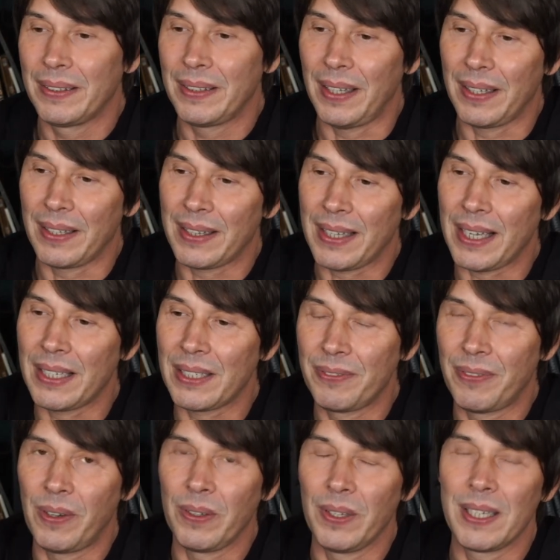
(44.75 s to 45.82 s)
that things
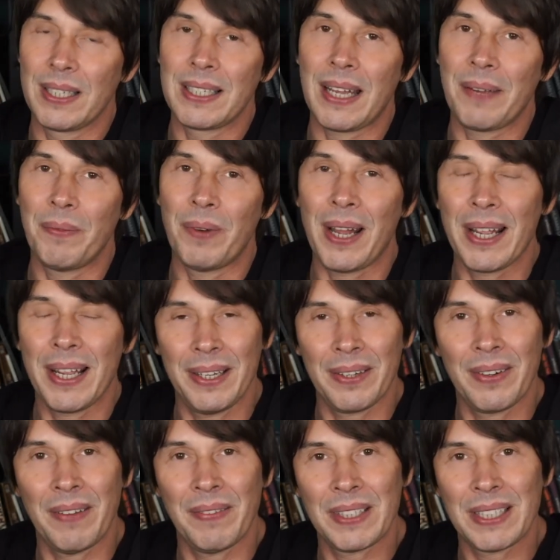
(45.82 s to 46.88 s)
fall at the same rate in
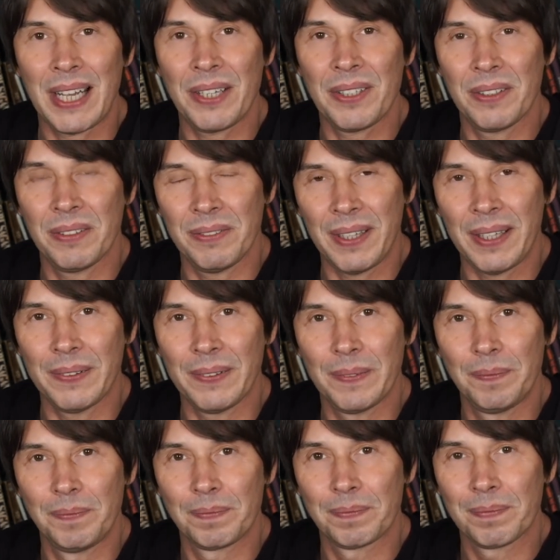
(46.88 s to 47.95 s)
a gravitational field.